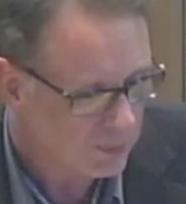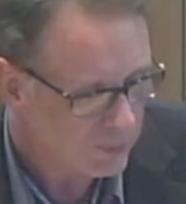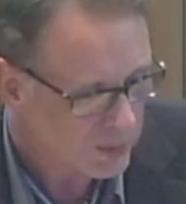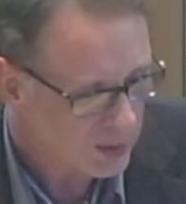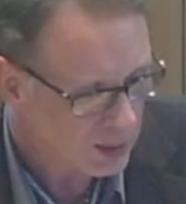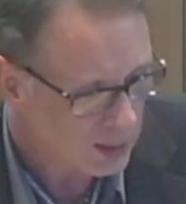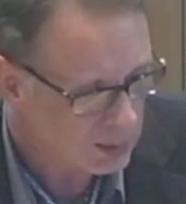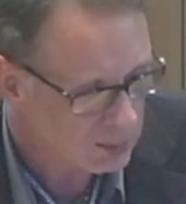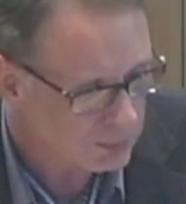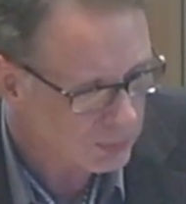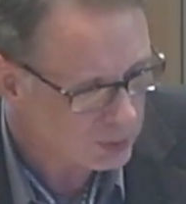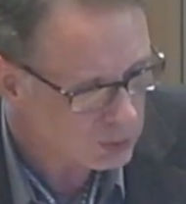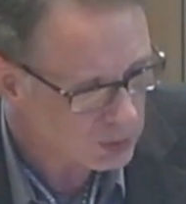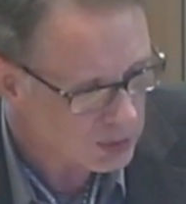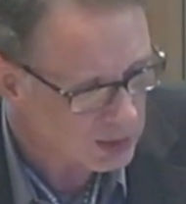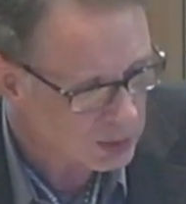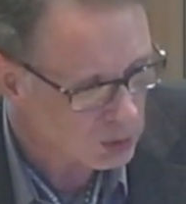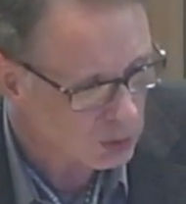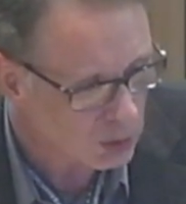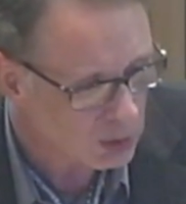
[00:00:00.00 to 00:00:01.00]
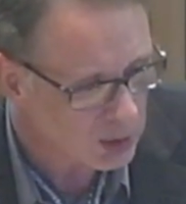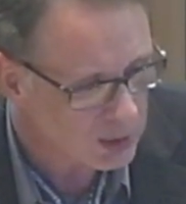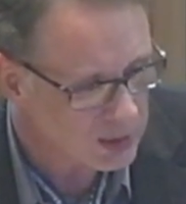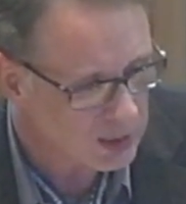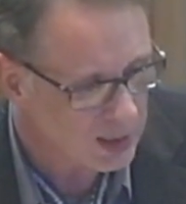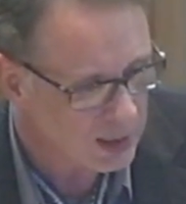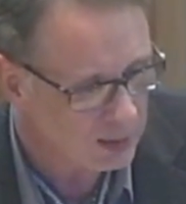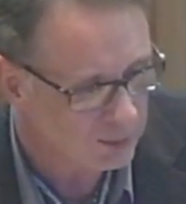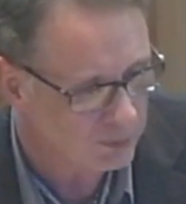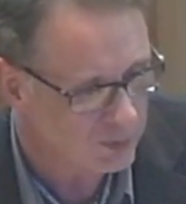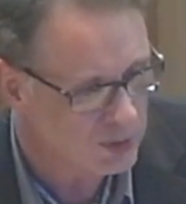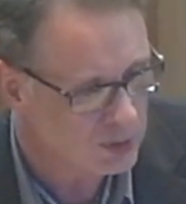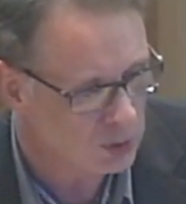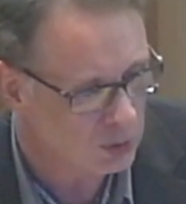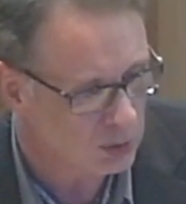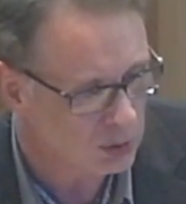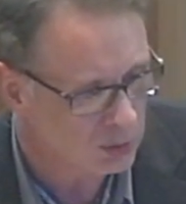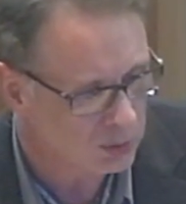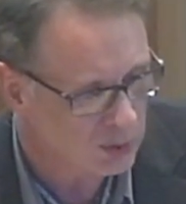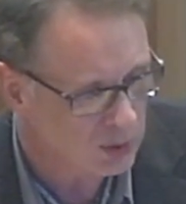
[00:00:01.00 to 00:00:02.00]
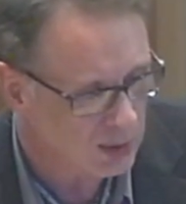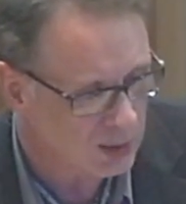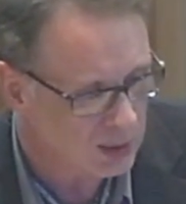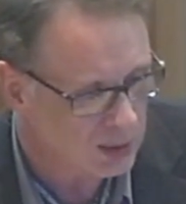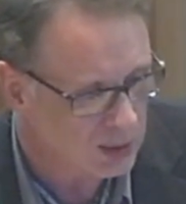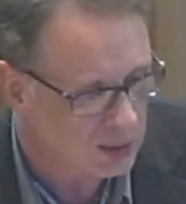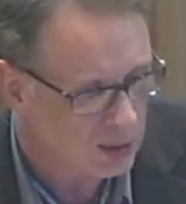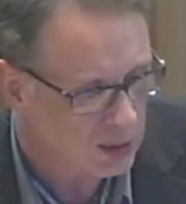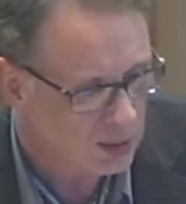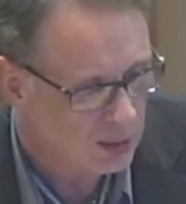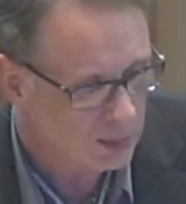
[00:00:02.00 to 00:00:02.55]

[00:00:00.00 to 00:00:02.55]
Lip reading: But in early life, it's the contrary.